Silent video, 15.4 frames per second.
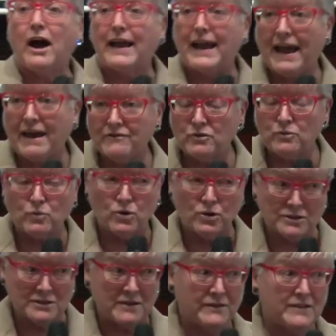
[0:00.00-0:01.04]
I haven't
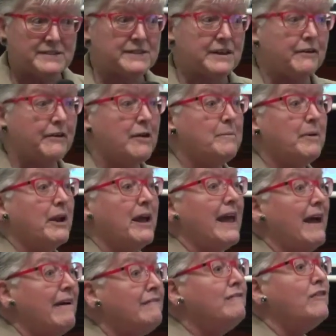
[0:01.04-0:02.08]
worked in this area, but I
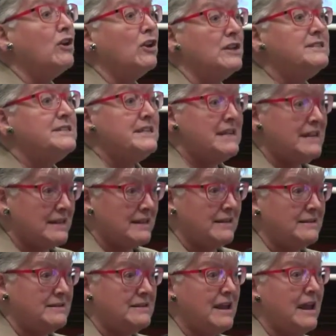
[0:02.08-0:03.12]
have
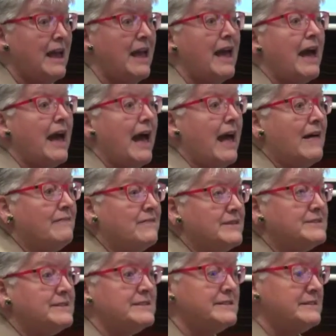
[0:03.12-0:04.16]
volunteered, and
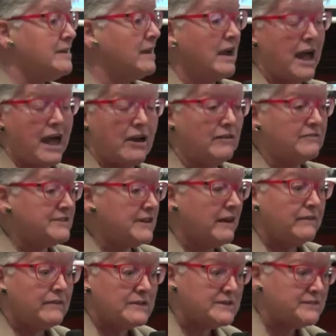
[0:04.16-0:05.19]
I've
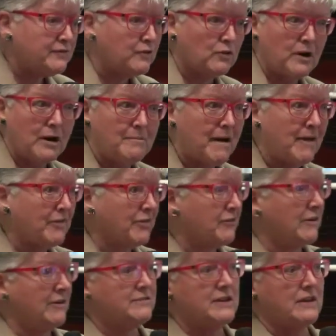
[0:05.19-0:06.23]
done this for a month,
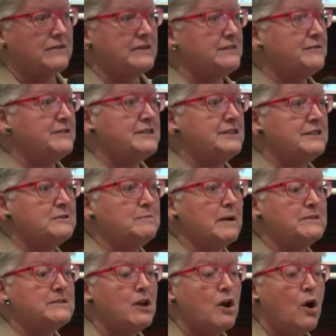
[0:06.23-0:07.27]
or I've done this for 6
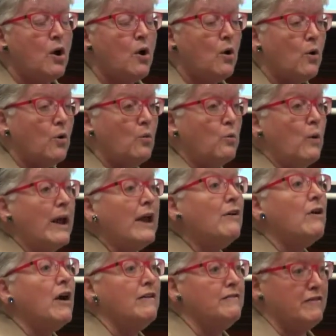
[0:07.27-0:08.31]
months, or
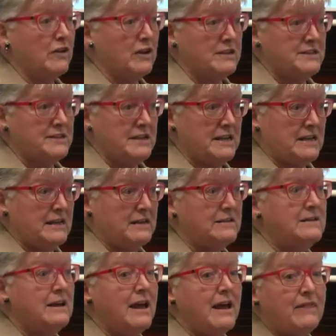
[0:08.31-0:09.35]
where I
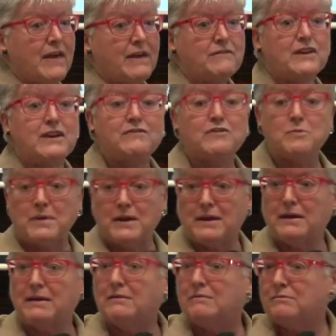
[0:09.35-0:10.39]
volunteered, they've given
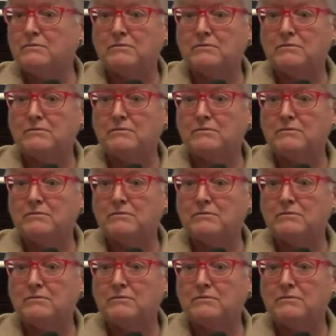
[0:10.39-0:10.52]
me